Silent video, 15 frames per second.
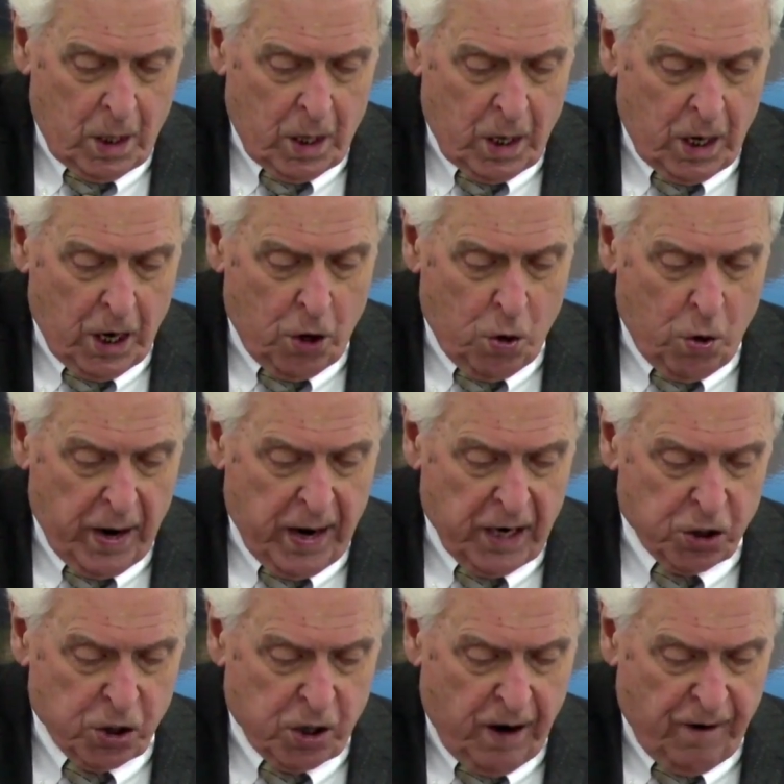He who
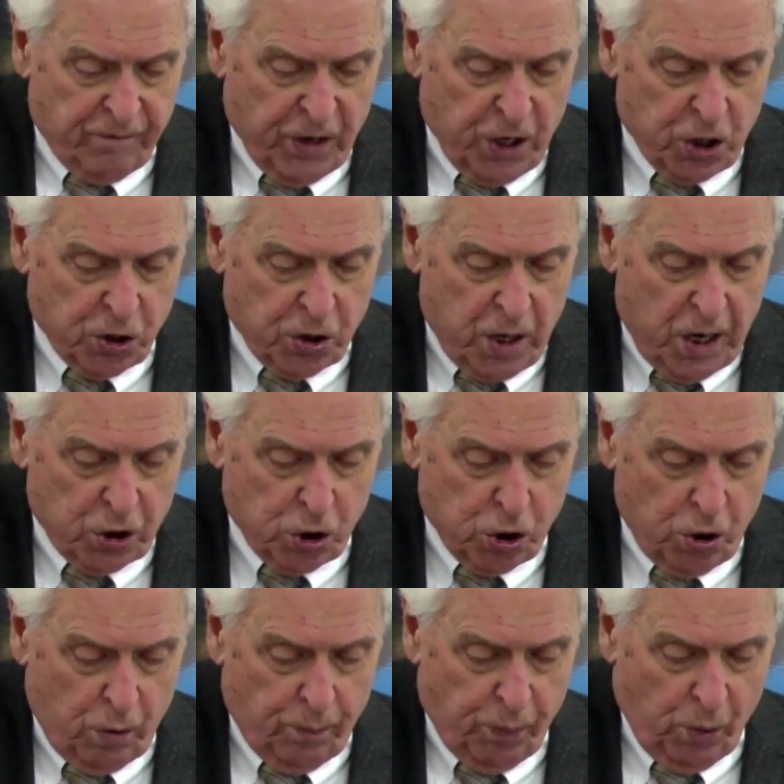hates covetousness
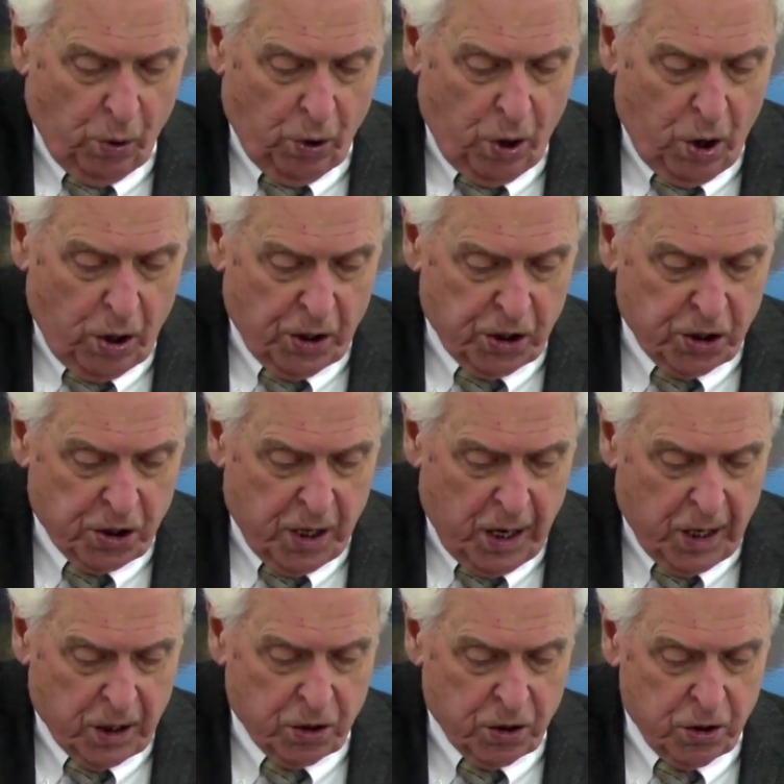shall prolong his
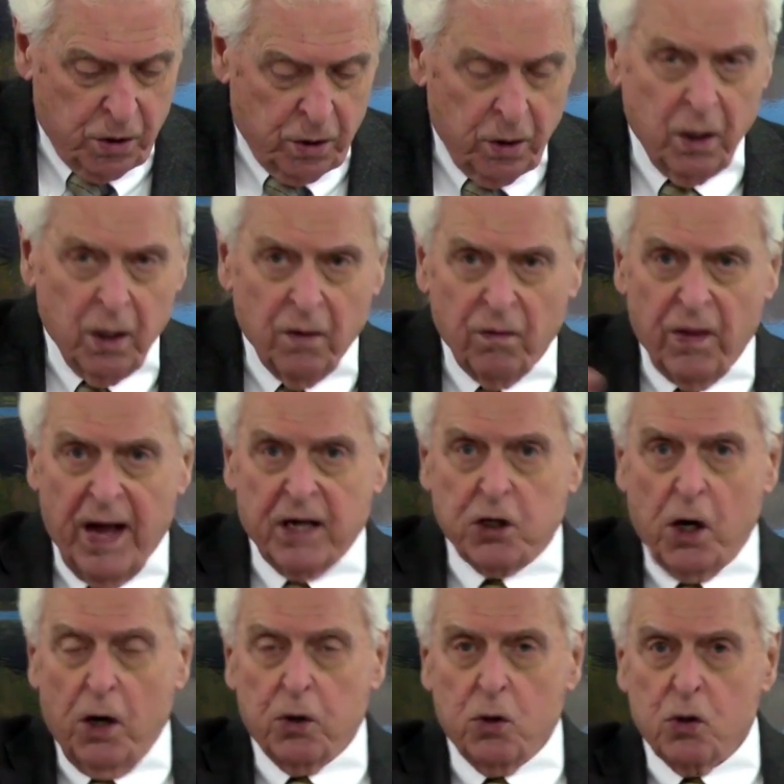days. That's
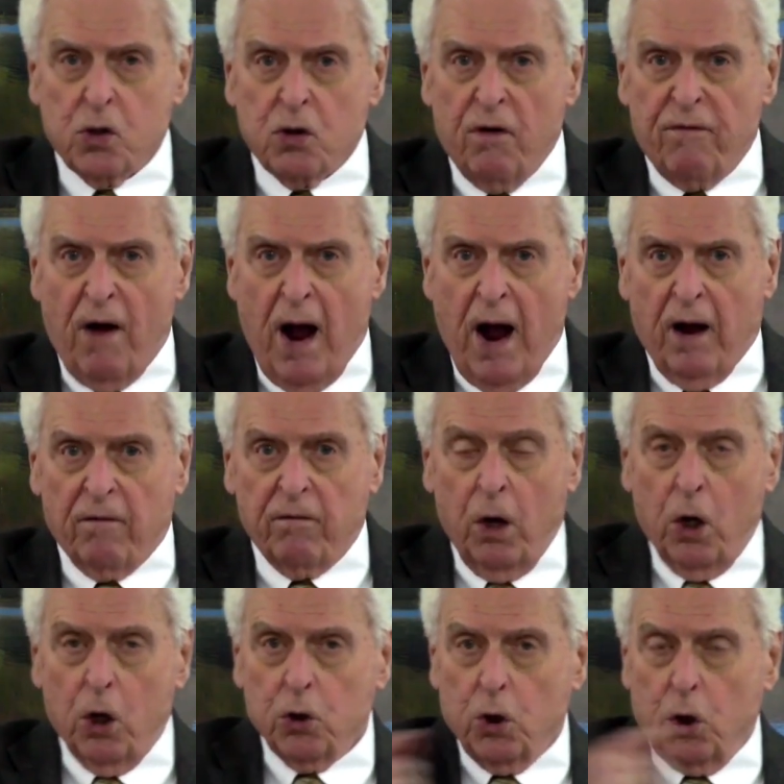how you survive.
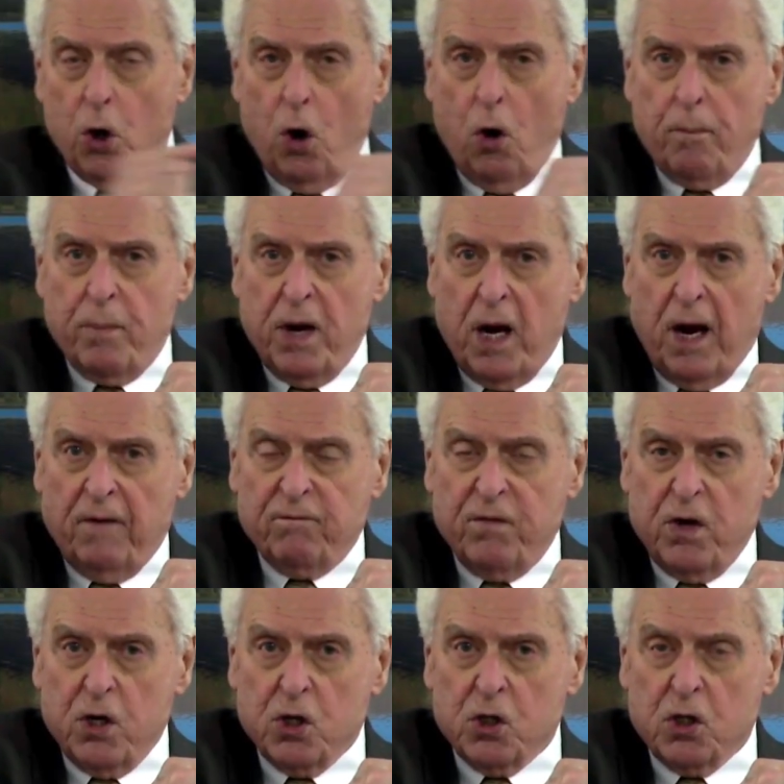You don't be
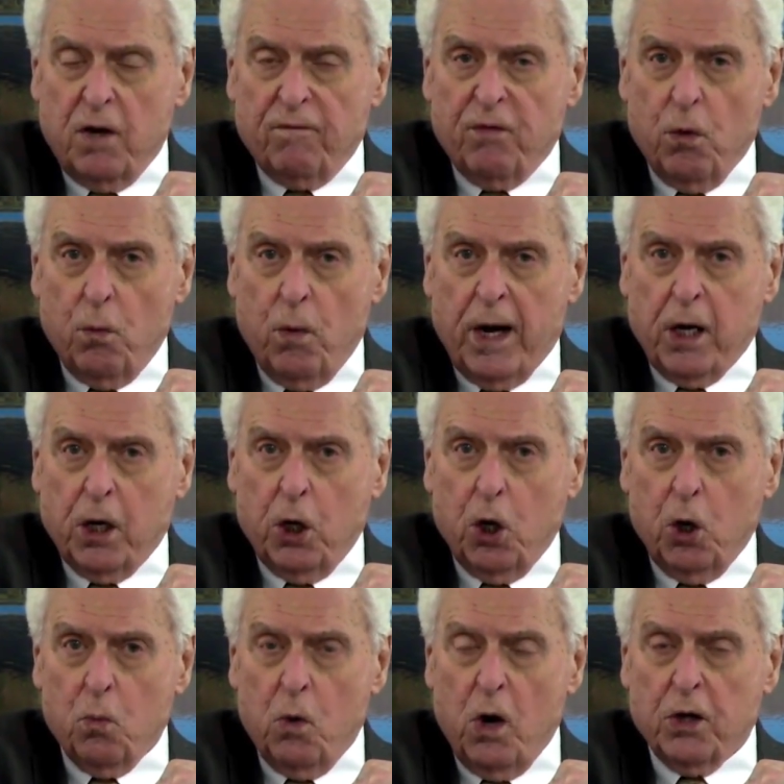envious of the wicked
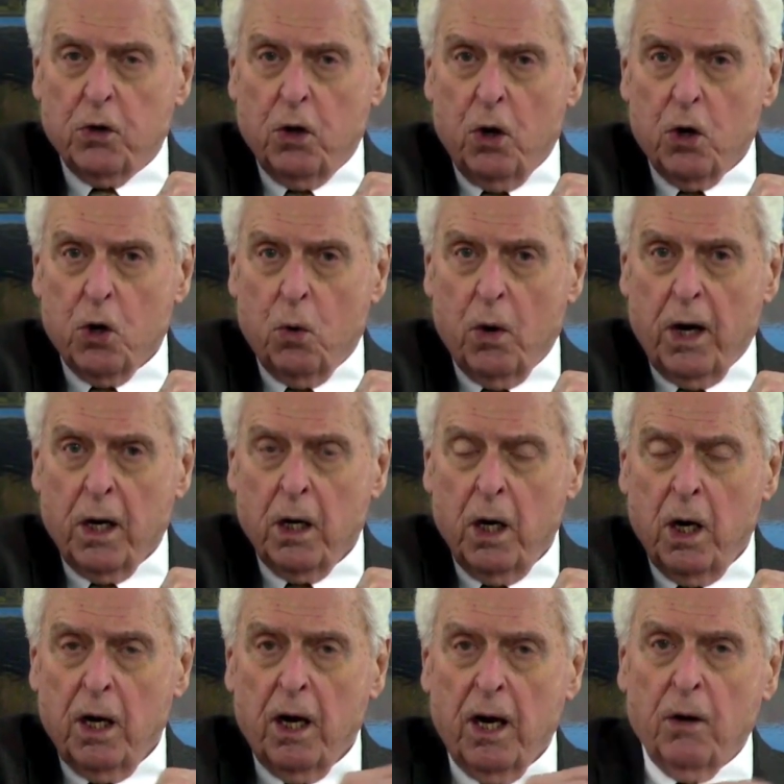and what they're doing
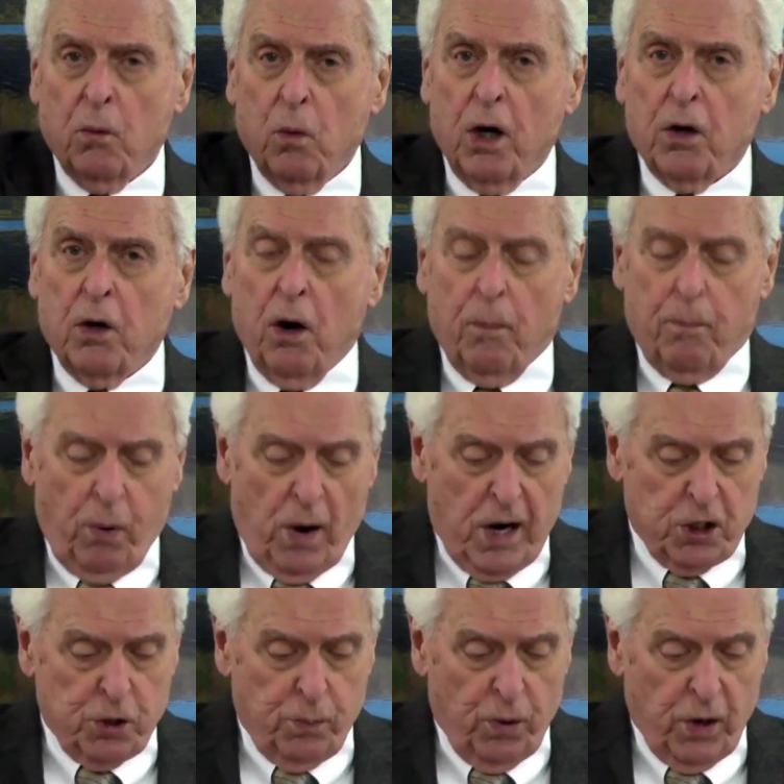and what they're
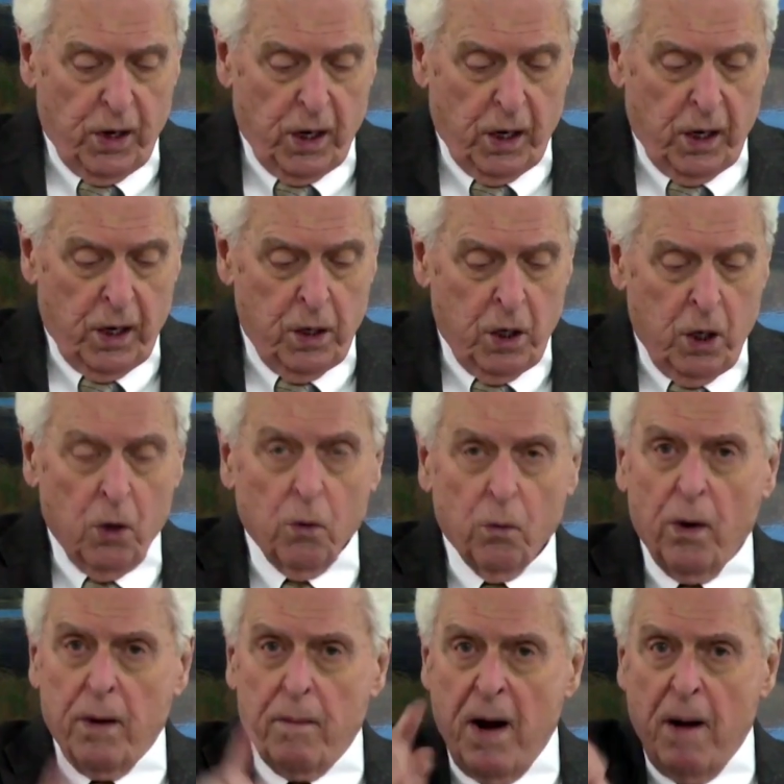prospering in.
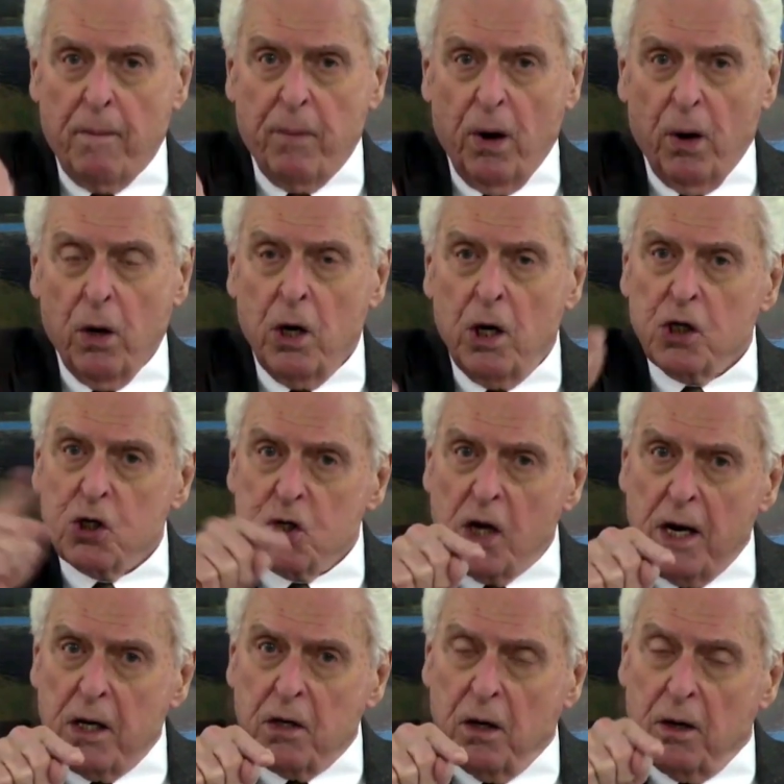Remember,
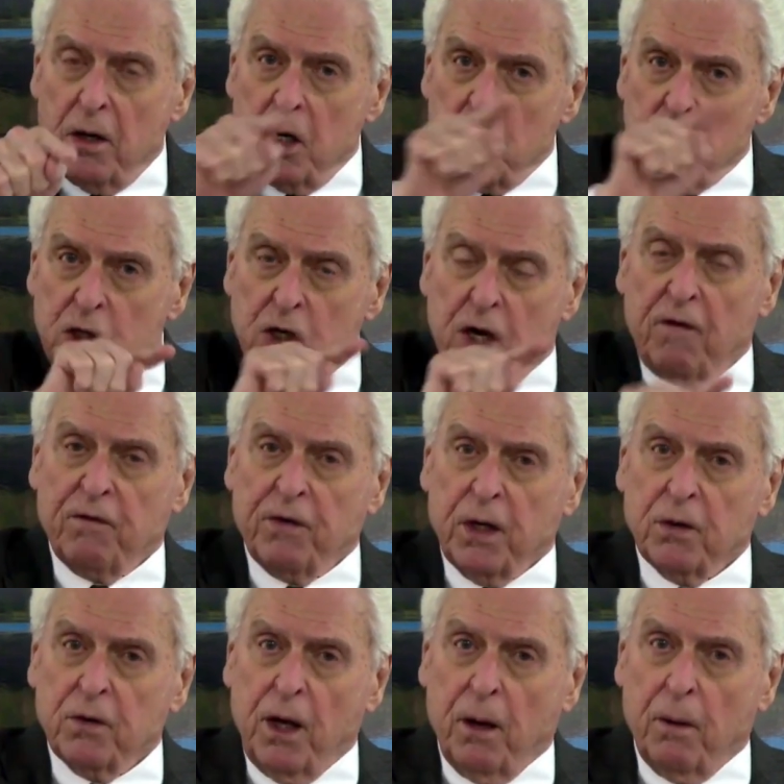Satan is
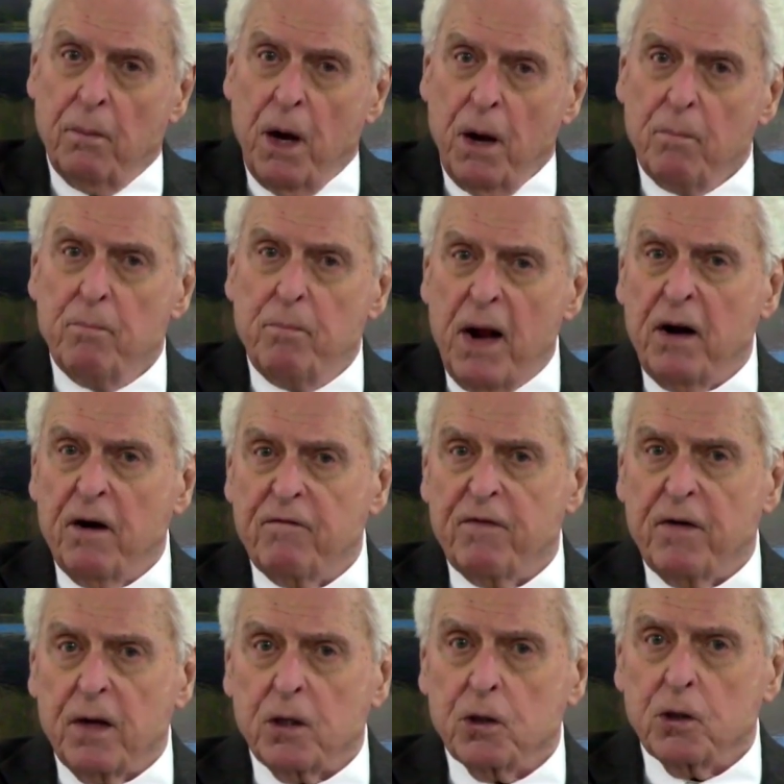giving them
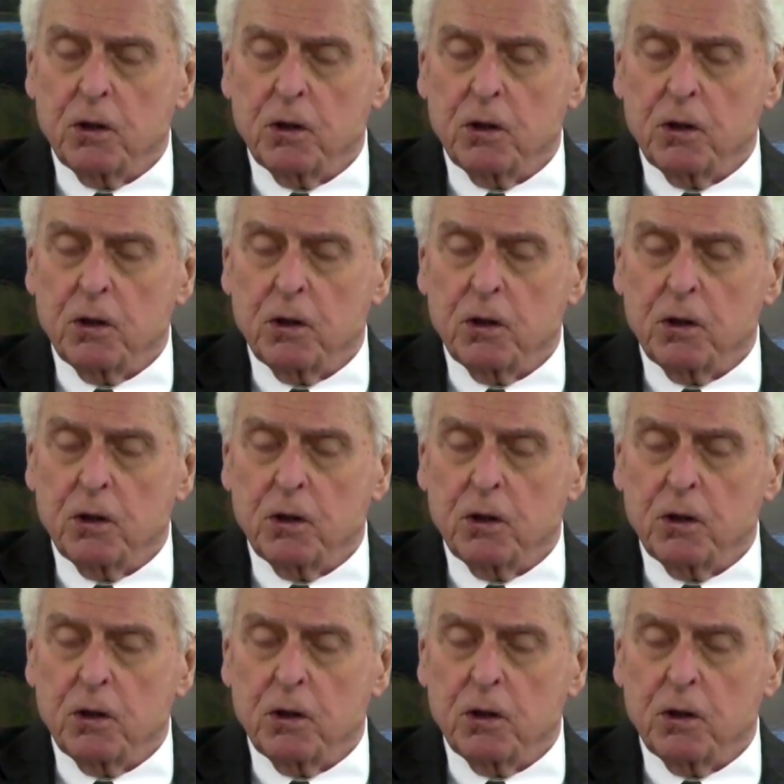benefits.